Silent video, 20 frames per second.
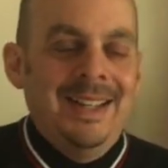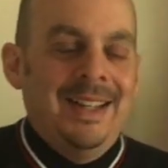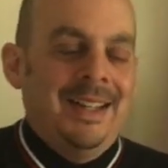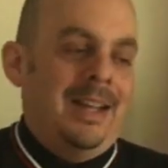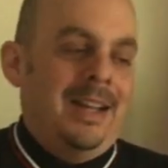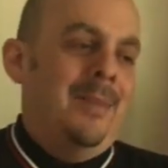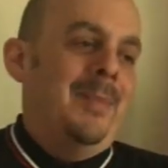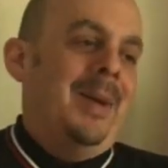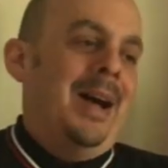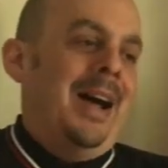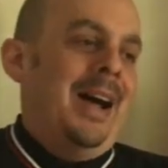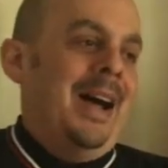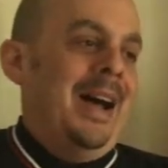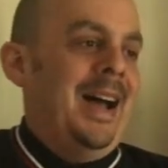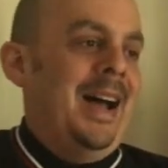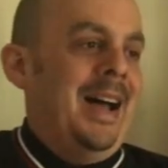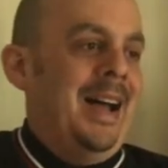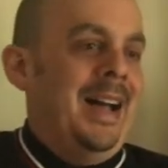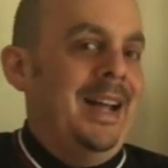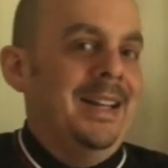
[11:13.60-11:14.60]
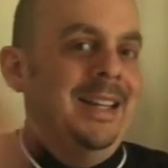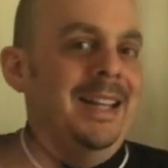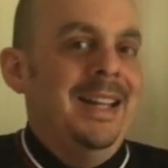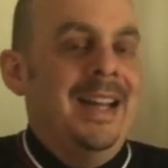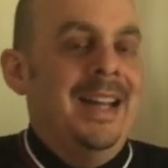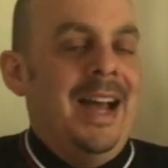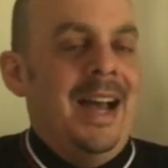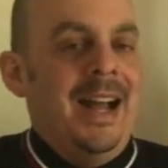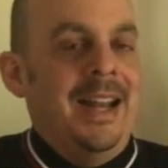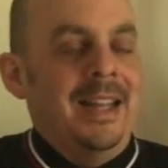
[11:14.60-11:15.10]
Come on, get
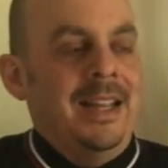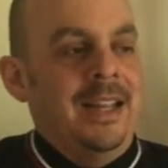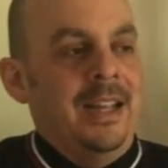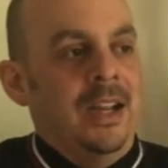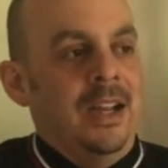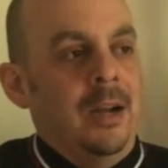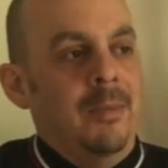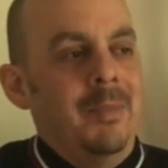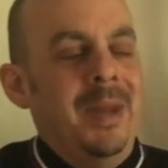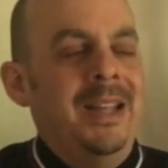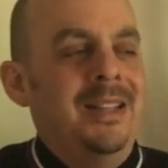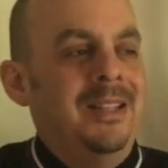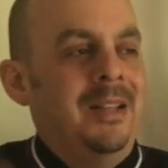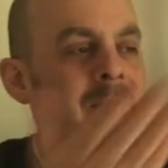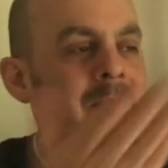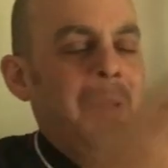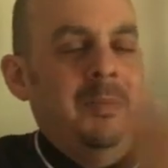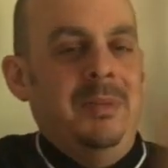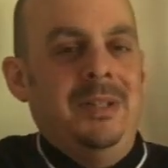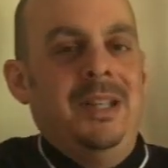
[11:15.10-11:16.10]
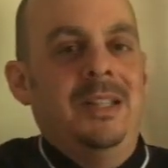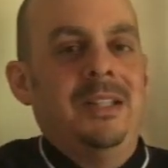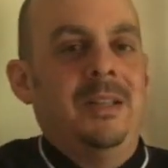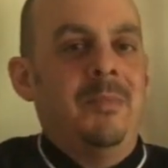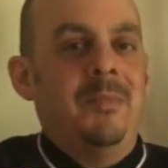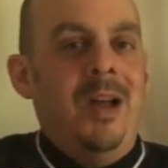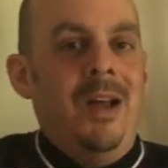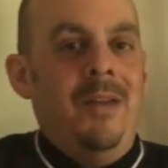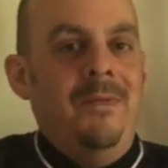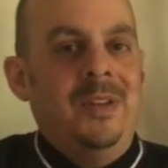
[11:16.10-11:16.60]
out of here. Make something besides a
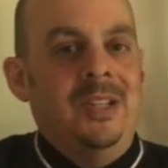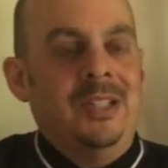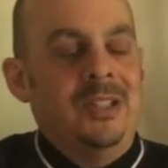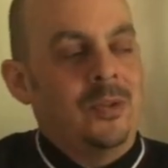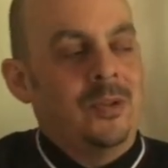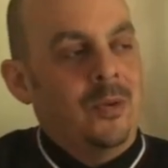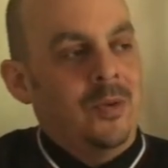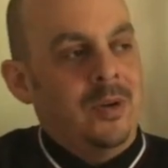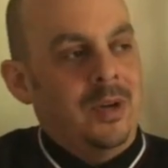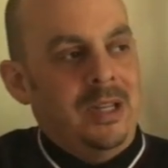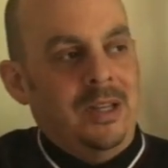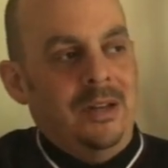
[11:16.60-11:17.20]
mafia story.